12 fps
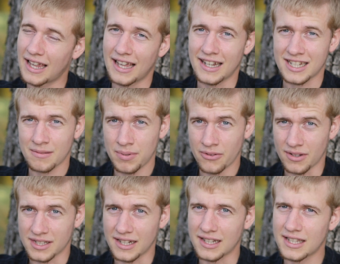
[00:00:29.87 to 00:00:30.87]
an
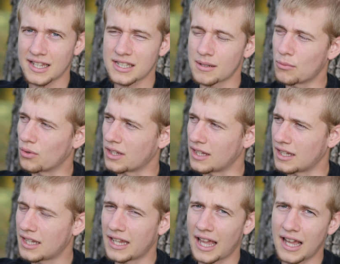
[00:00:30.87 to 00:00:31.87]
experience and a testimony
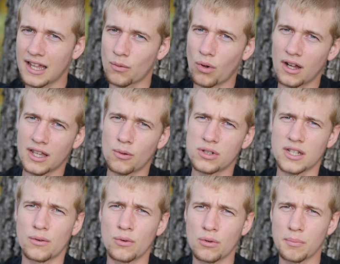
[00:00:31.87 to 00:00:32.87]
he had while he was
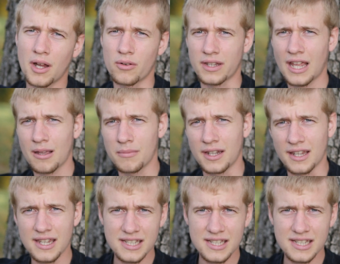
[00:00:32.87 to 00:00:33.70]
at Roan Mountain Camp Meeting.